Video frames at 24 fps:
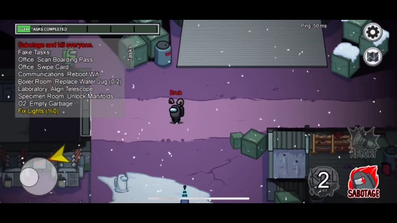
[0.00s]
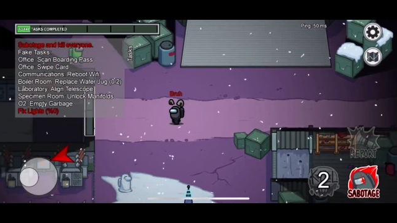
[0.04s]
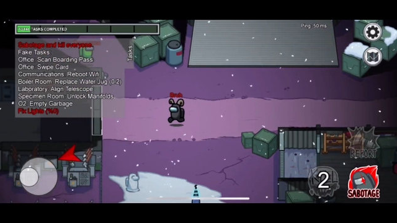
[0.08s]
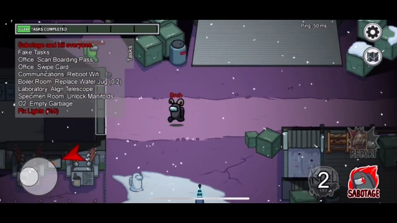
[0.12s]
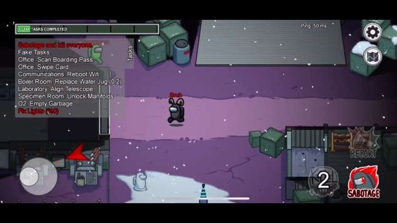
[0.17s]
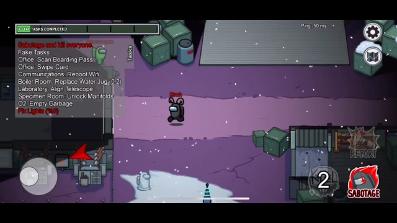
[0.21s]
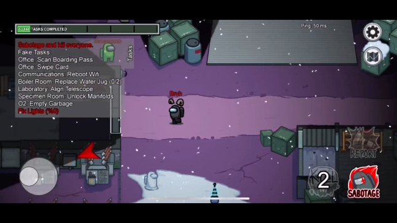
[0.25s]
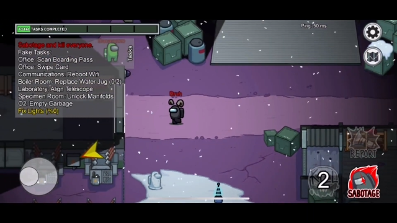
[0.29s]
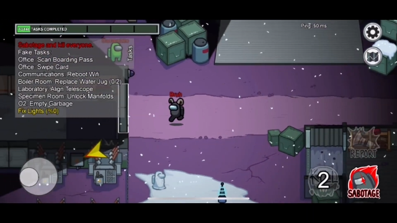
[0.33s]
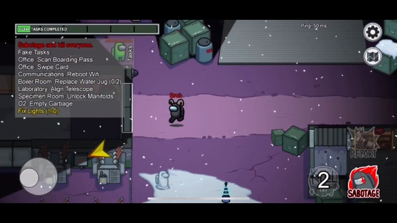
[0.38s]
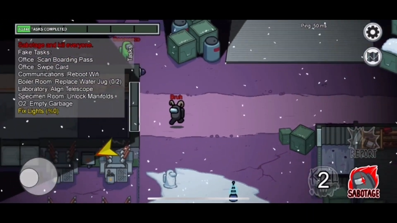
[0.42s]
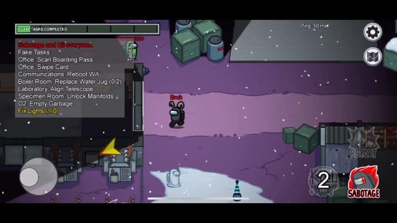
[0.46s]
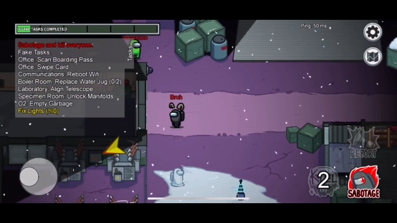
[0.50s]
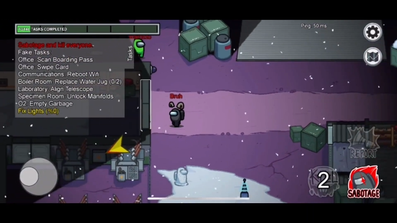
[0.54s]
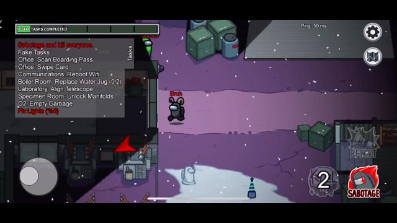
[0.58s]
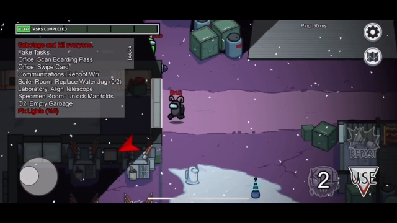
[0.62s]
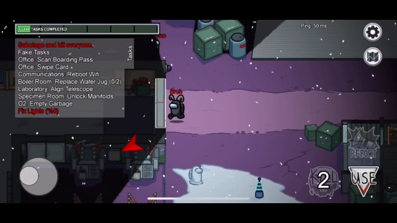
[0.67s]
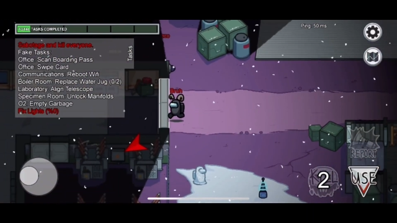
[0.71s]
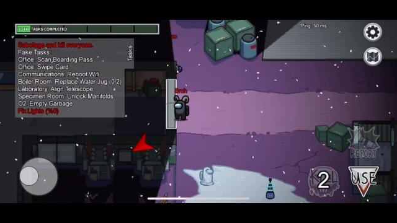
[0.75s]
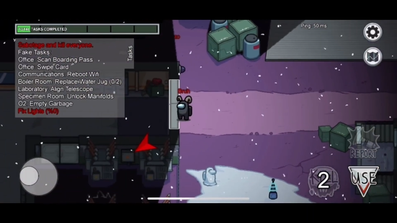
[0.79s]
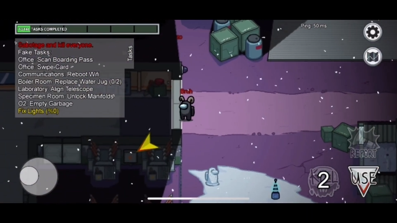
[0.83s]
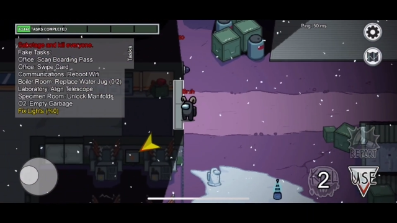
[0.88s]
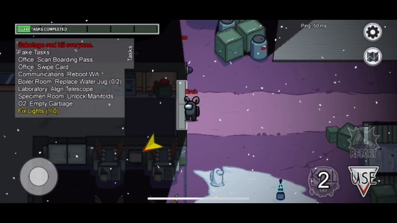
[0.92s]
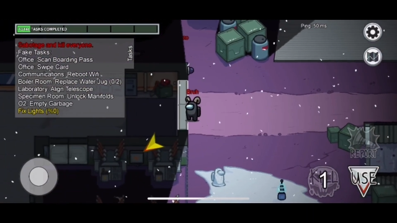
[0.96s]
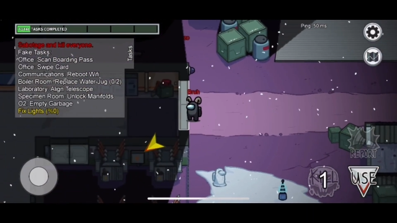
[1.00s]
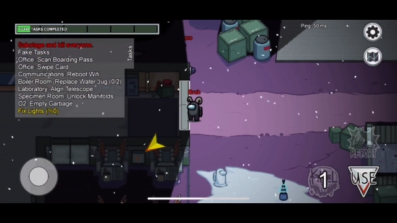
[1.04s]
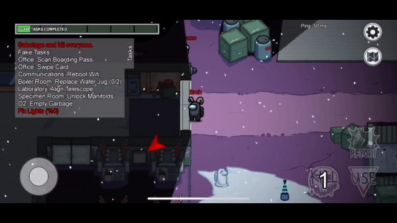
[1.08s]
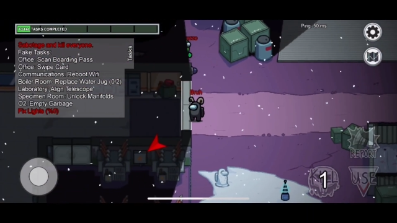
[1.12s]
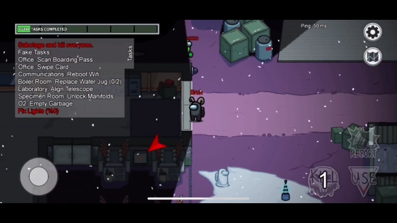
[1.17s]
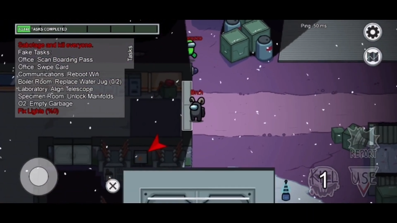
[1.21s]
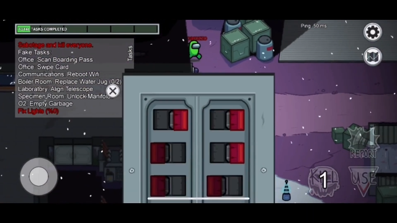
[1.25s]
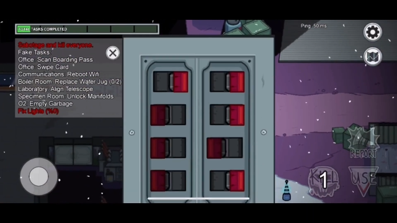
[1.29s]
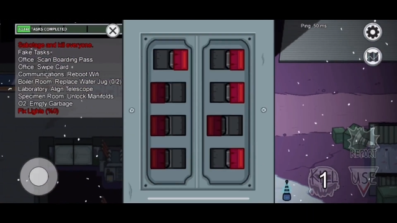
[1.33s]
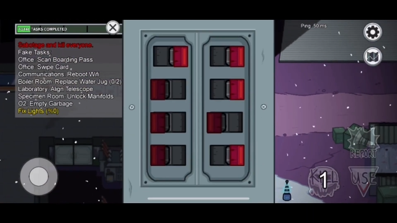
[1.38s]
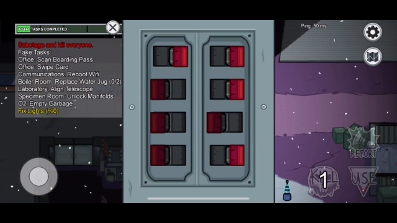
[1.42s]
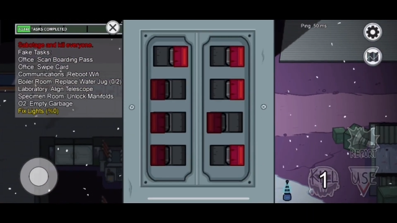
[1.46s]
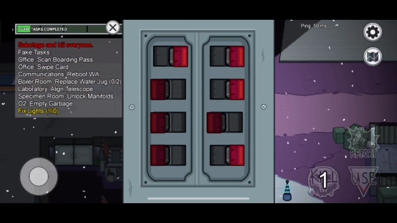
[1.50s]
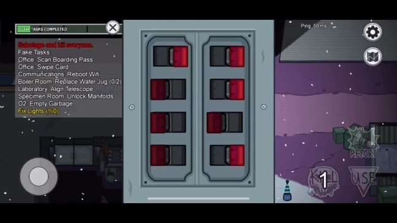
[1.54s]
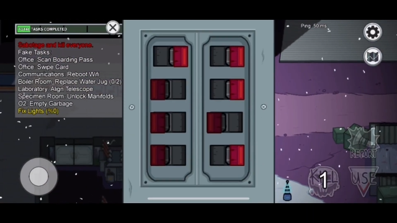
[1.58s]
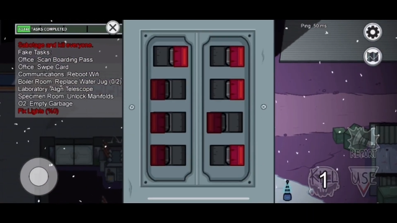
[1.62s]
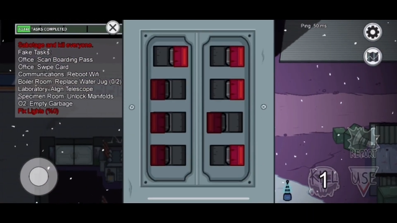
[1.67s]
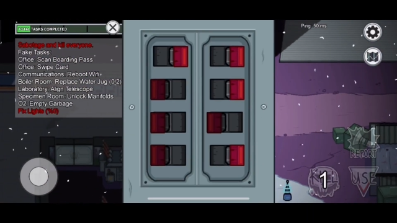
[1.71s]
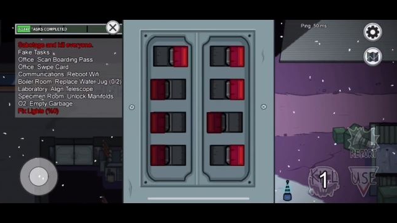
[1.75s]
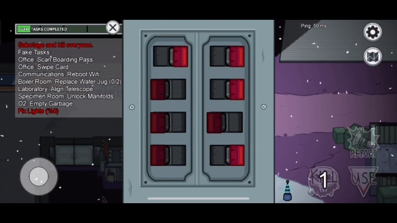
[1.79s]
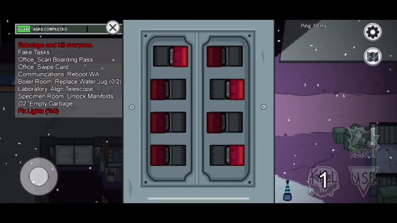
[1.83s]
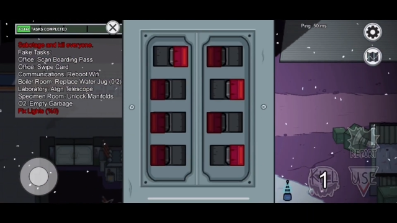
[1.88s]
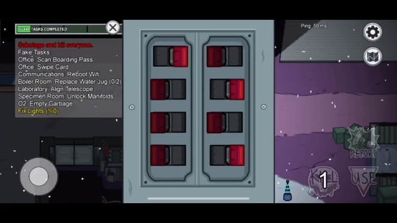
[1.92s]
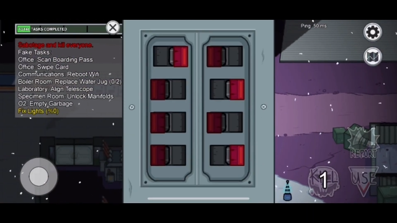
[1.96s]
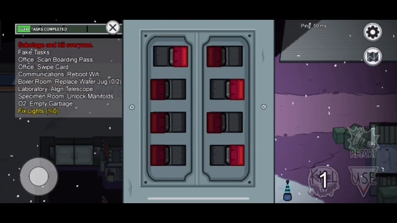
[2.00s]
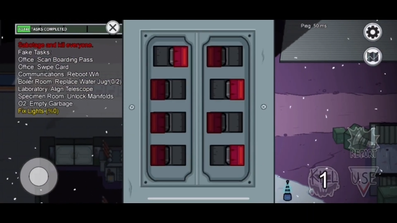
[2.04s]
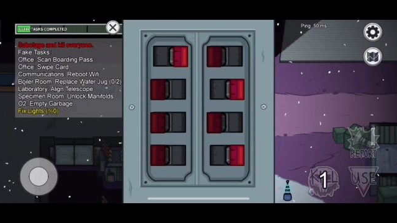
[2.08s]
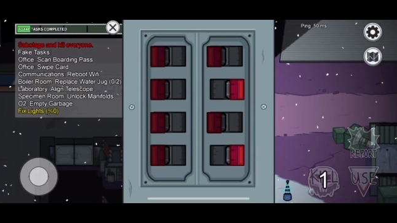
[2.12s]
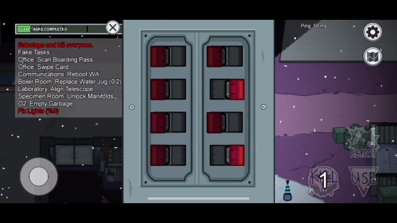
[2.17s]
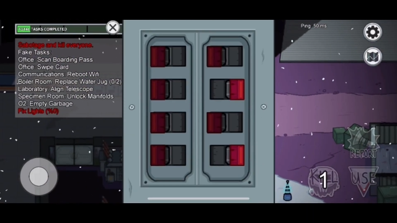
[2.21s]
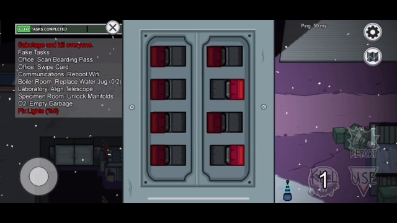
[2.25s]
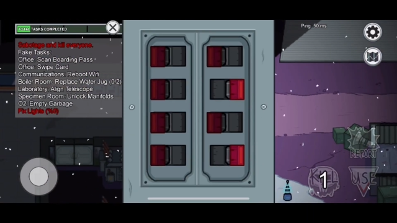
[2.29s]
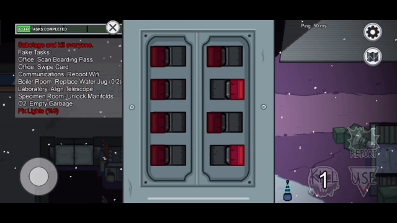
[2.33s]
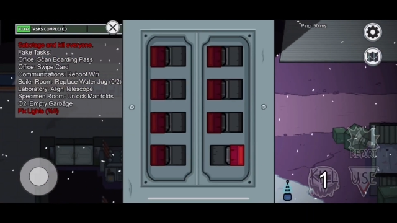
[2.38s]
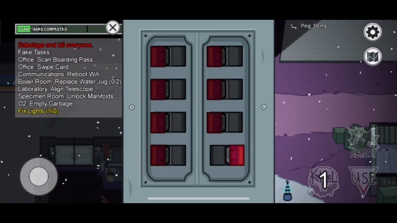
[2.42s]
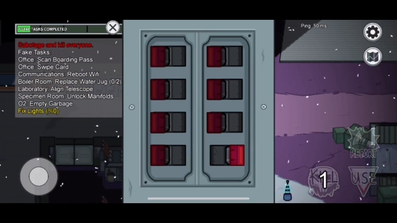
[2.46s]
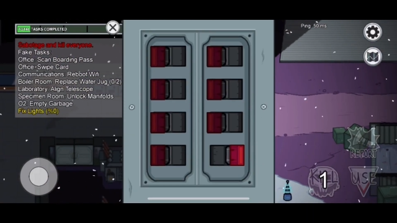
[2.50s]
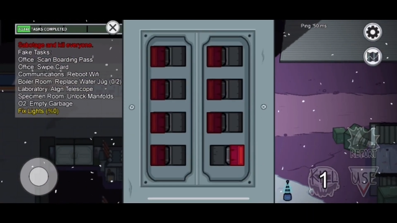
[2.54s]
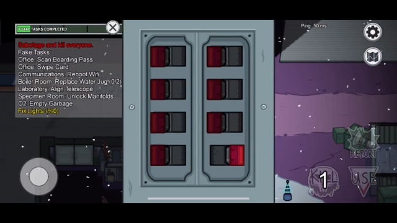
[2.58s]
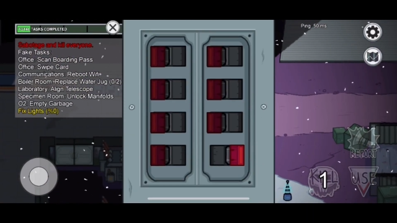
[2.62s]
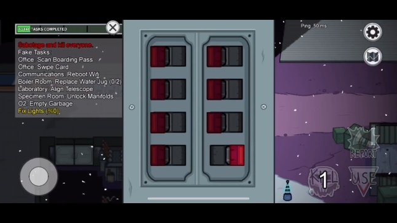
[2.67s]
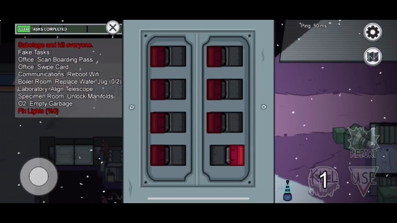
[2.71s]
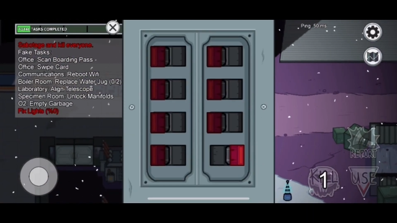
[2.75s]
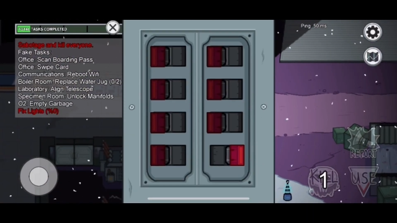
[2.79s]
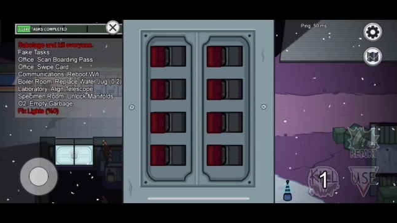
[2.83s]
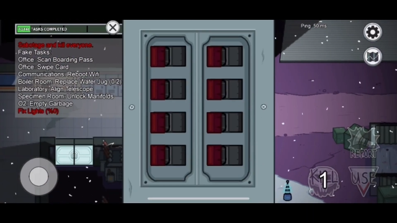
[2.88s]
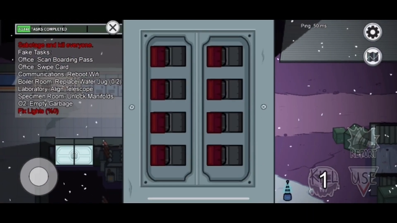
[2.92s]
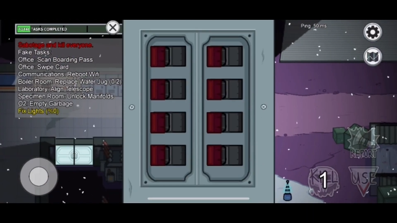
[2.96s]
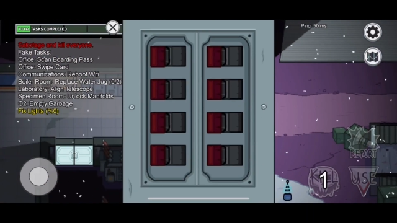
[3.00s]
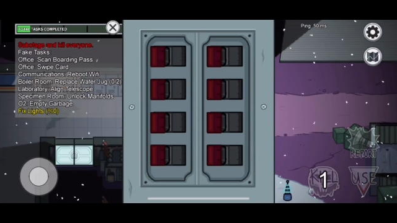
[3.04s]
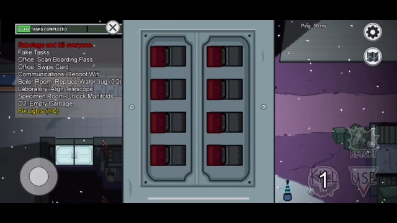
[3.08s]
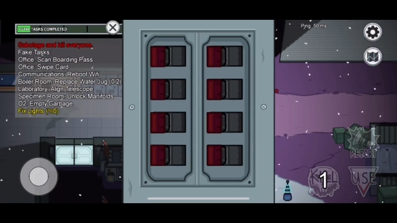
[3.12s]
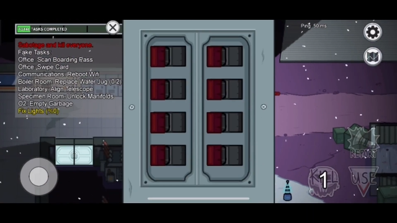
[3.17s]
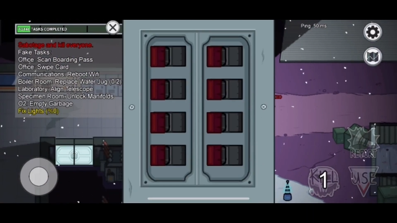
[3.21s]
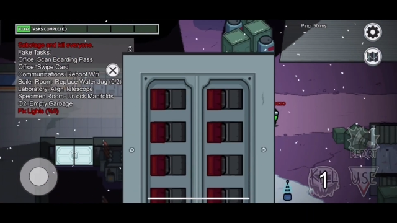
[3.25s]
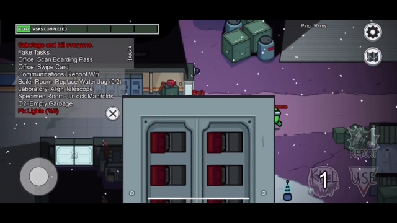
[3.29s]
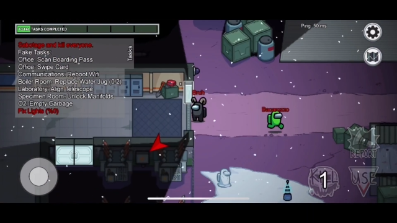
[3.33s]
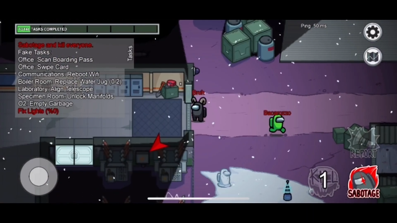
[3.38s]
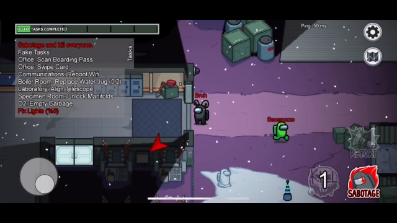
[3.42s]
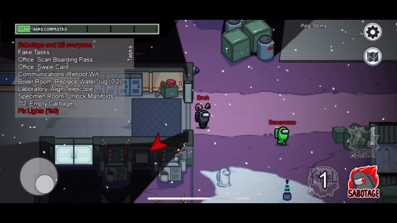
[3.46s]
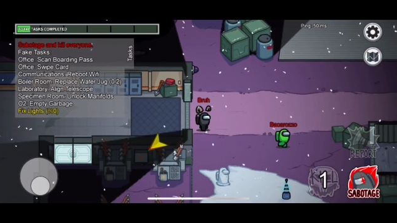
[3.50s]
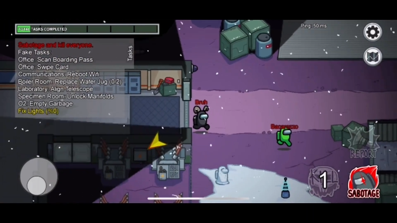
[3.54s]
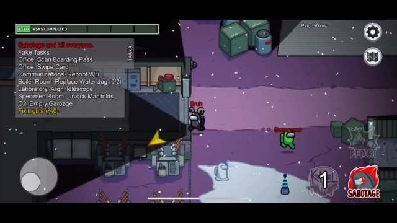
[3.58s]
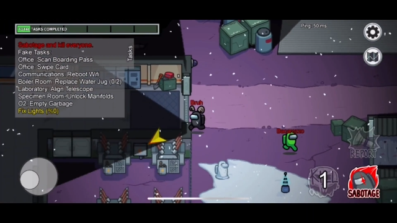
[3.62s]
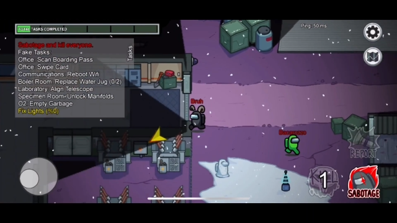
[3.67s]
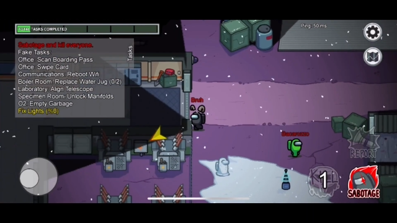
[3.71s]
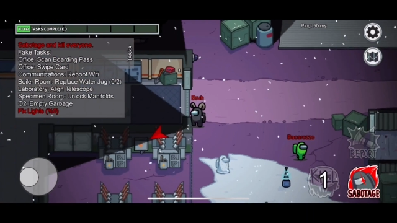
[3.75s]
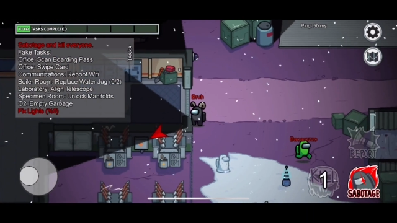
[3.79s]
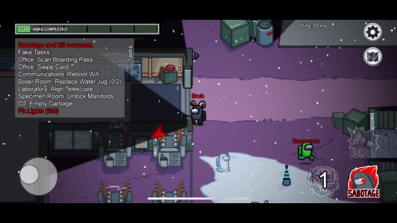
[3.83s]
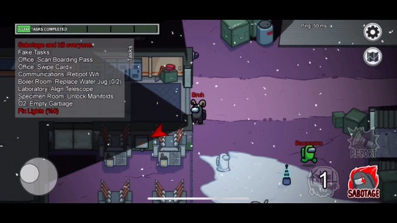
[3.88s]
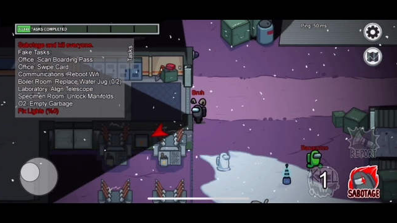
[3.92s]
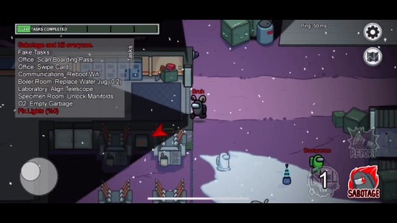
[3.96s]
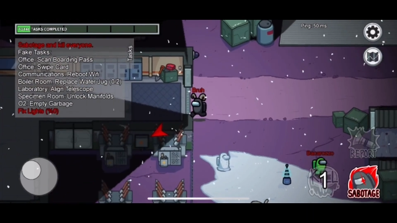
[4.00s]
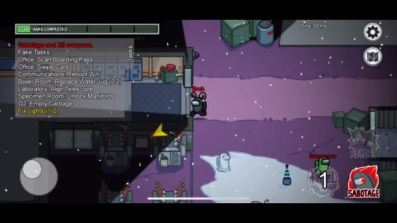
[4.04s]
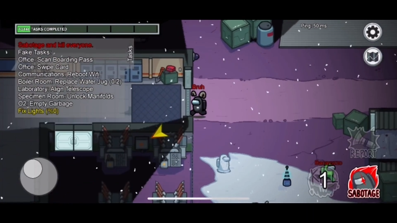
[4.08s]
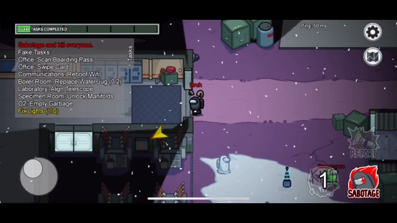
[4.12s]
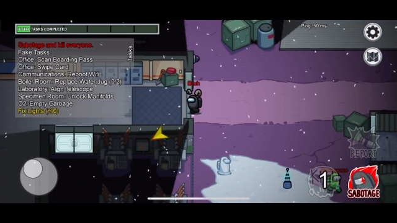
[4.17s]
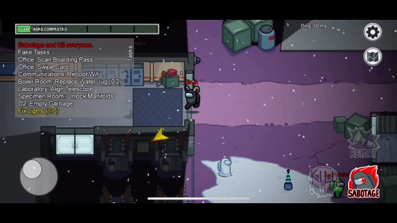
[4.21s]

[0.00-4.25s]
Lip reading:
No face is visible, so there are no lips to read.